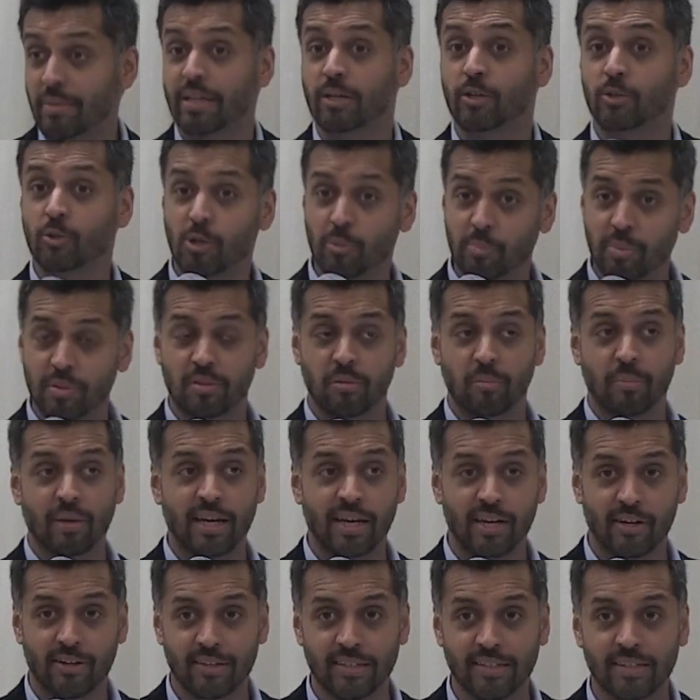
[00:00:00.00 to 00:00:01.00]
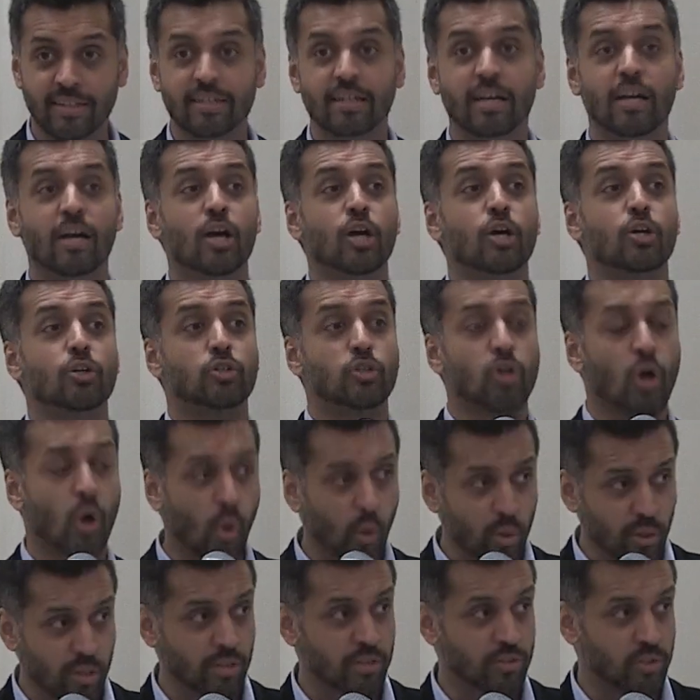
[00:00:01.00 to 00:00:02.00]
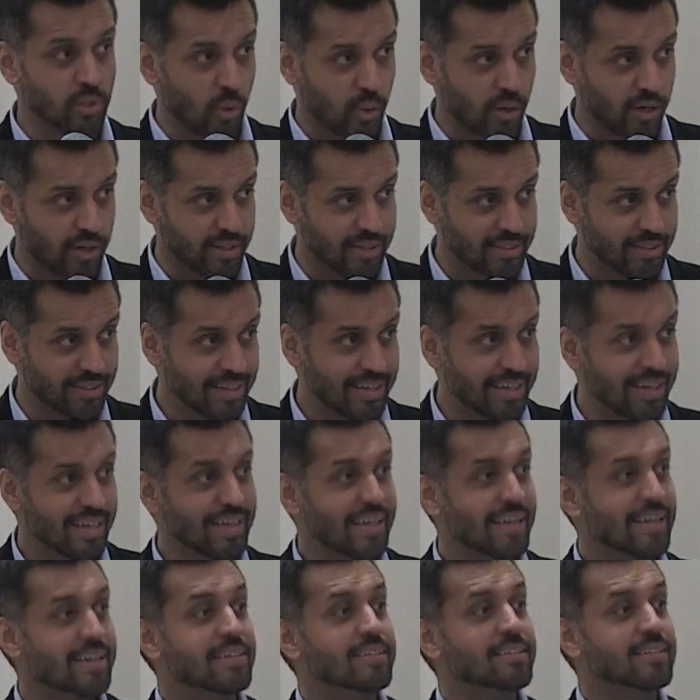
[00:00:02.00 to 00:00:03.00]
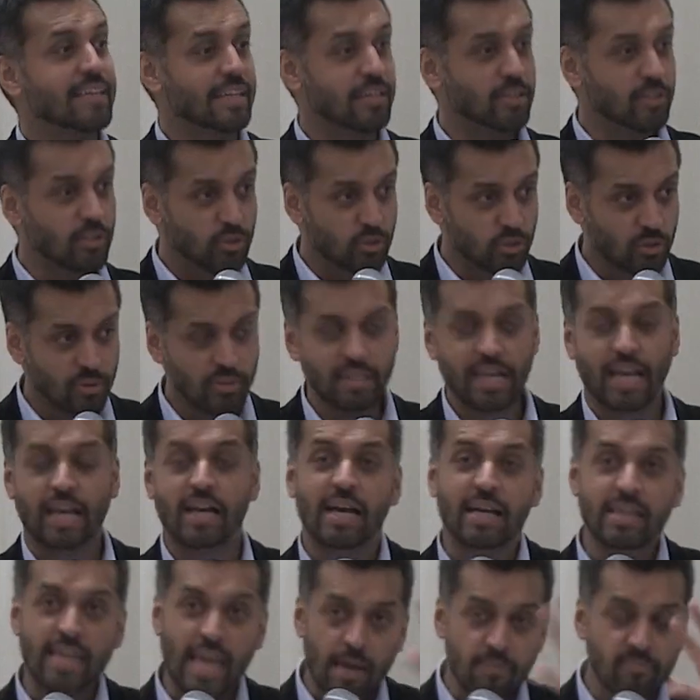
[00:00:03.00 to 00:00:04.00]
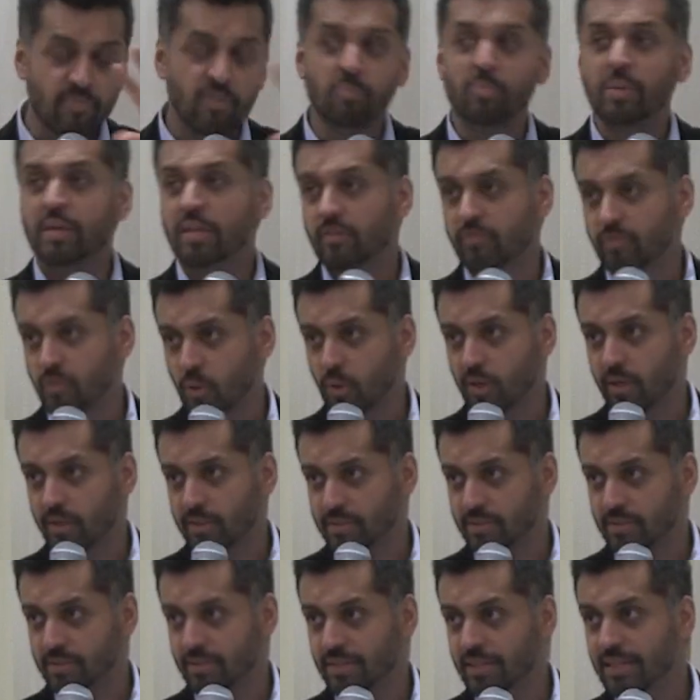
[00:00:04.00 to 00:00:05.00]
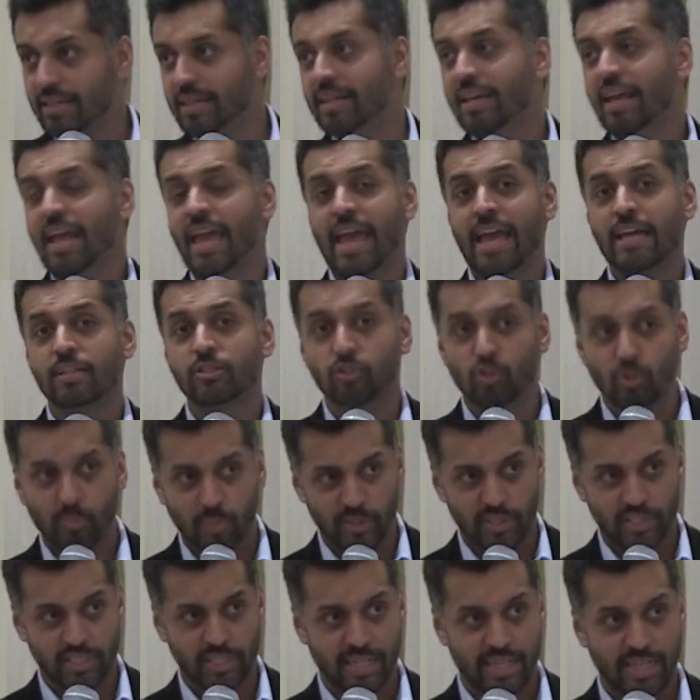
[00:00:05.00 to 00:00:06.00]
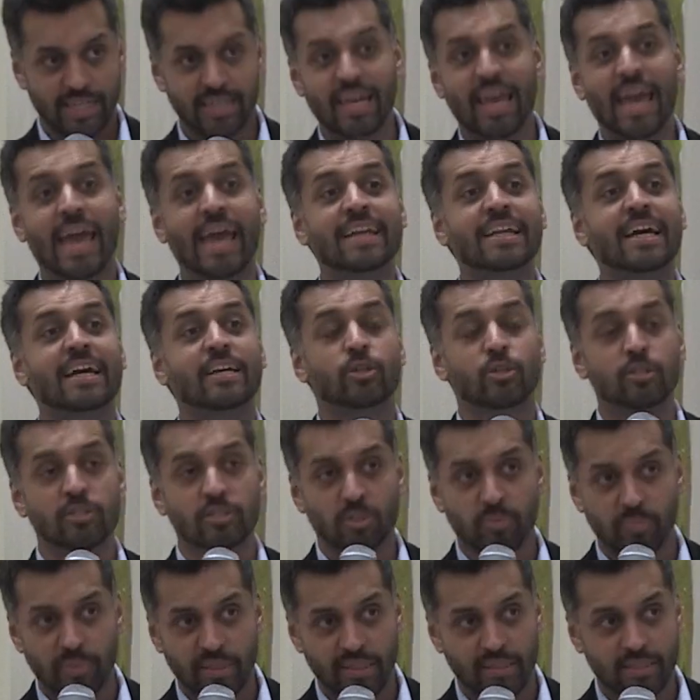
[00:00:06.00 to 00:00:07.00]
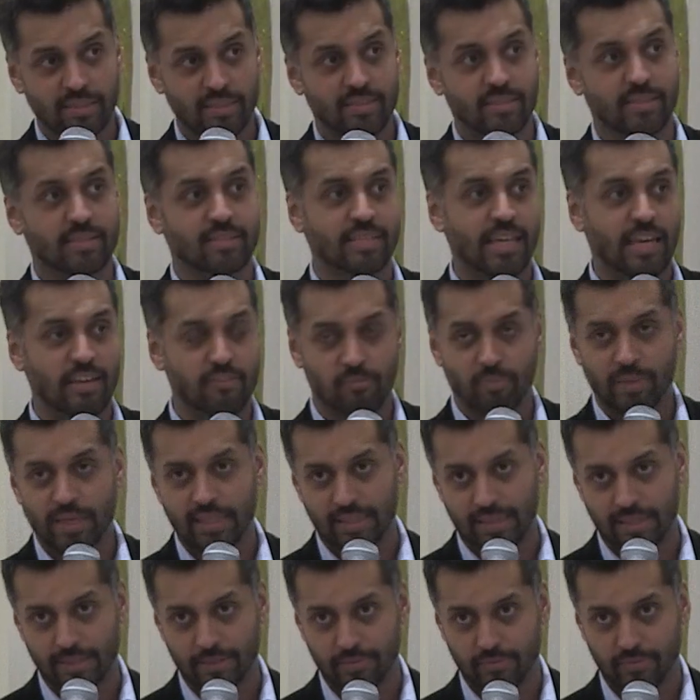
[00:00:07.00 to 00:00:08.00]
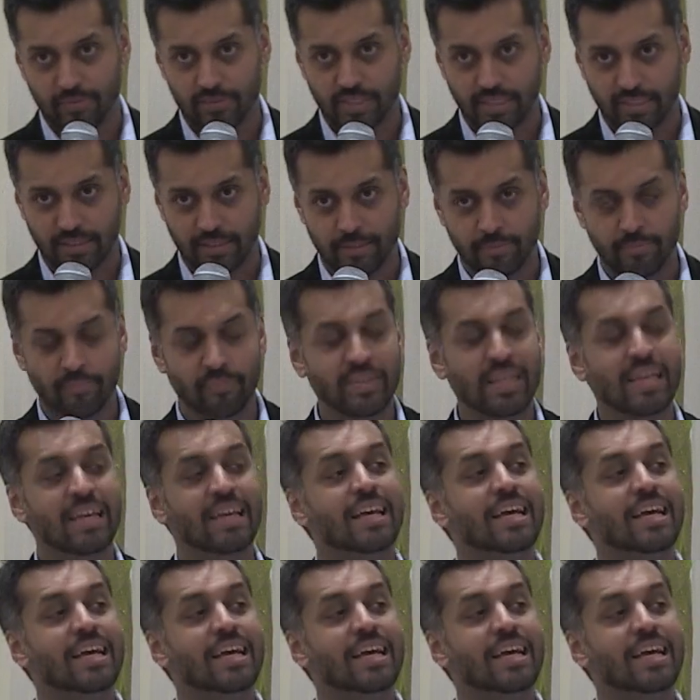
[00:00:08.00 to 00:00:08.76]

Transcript: I grew up in the Bay Area, total dork, like MVP of dorks, and super shy, and I couldn't speak to save my life, okay?